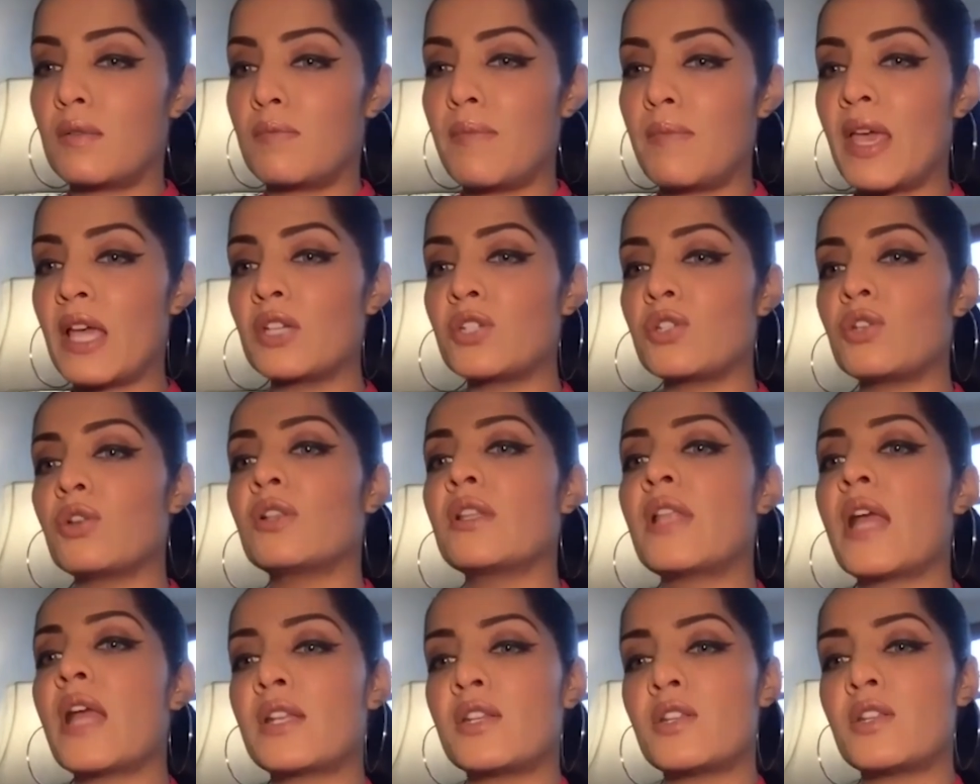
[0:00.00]
make sure
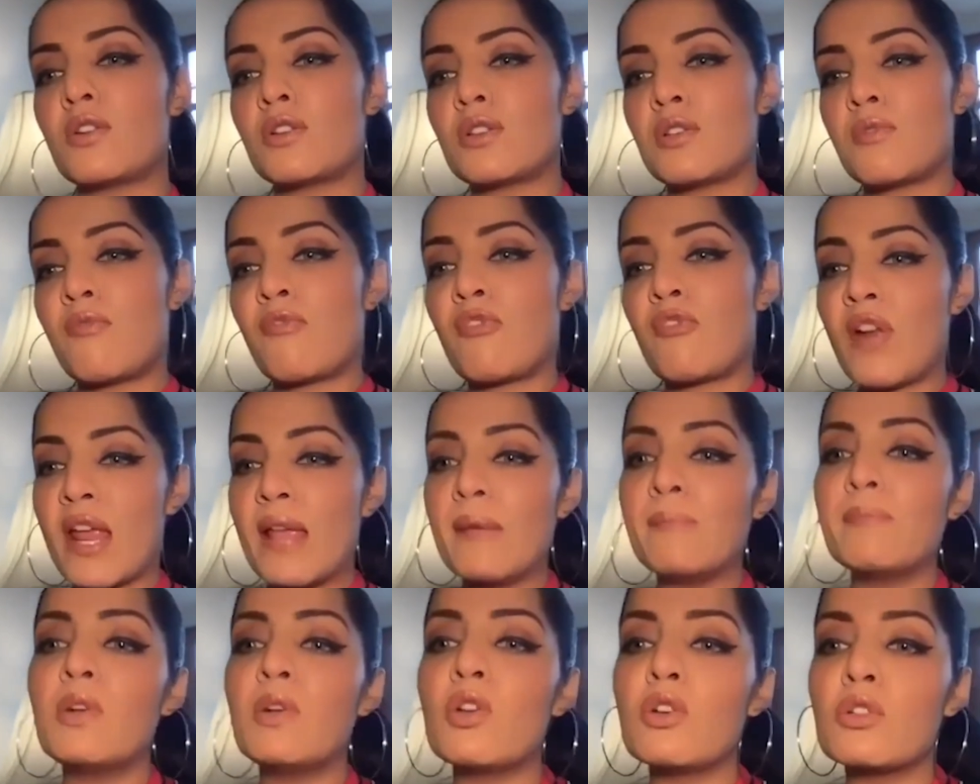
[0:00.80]
that your
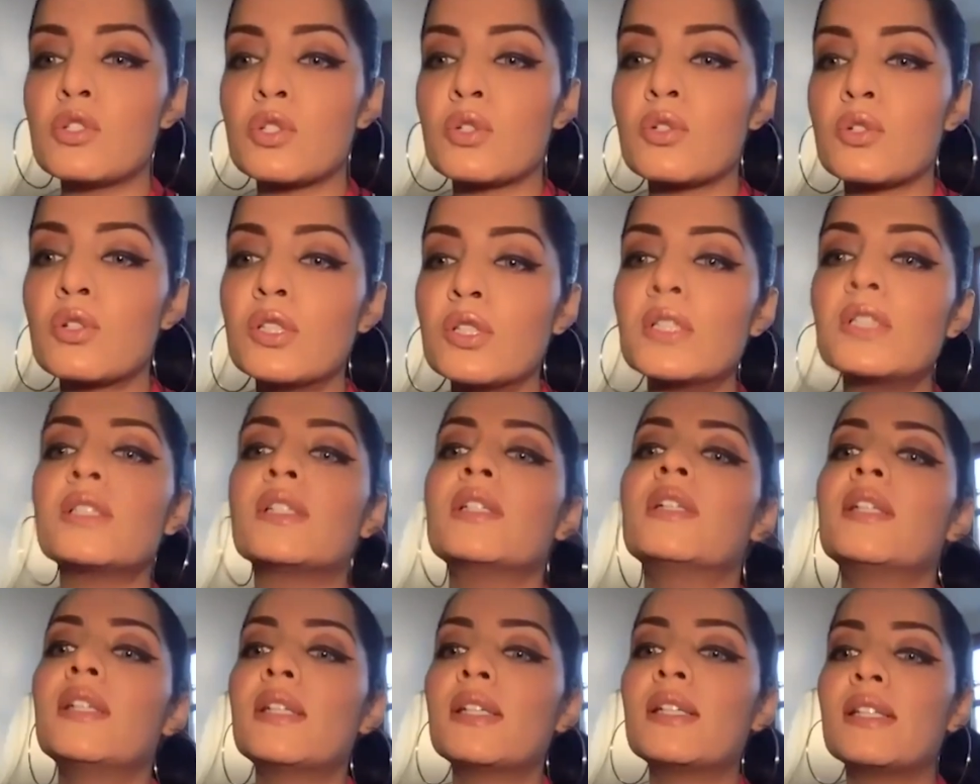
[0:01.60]
frame looks good
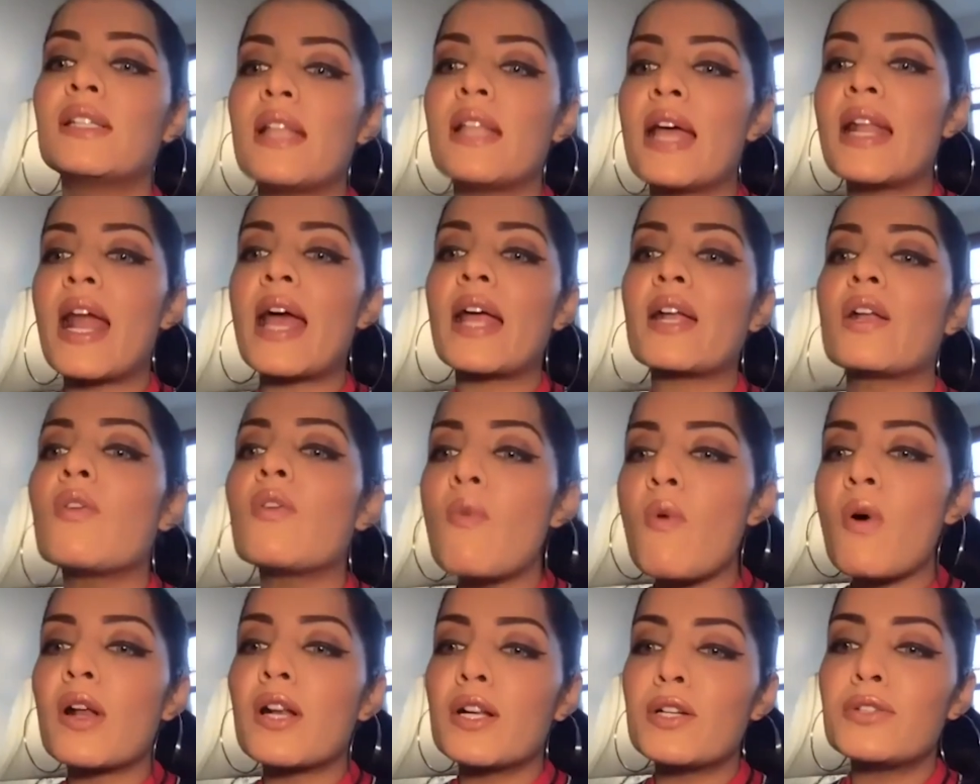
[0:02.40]
then i don't
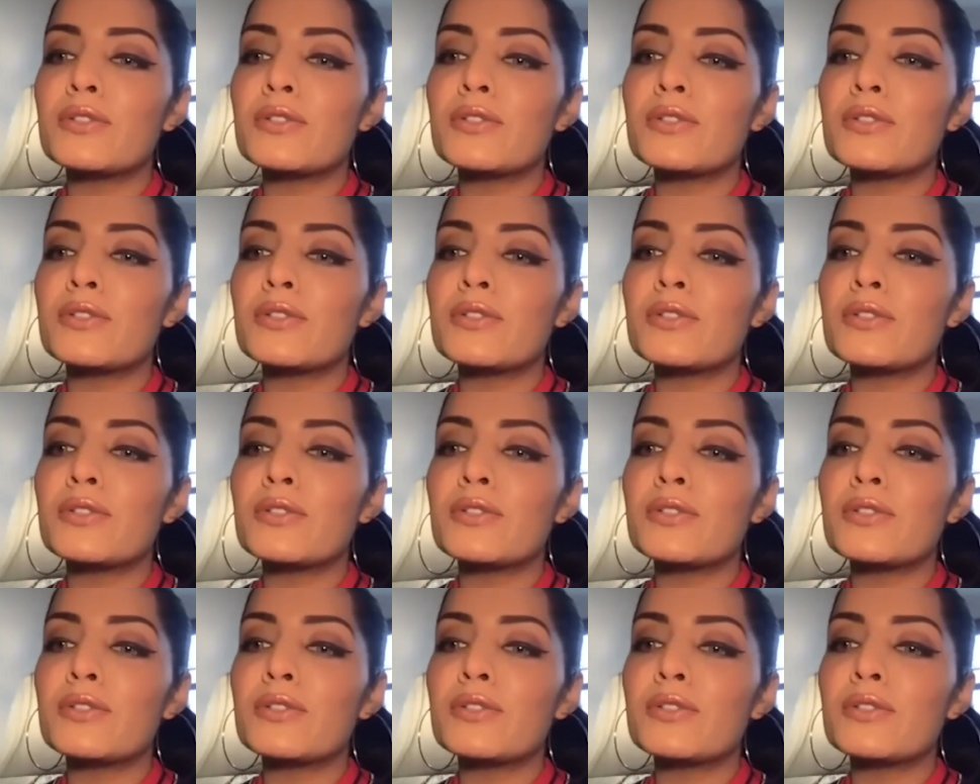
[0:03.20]
want to do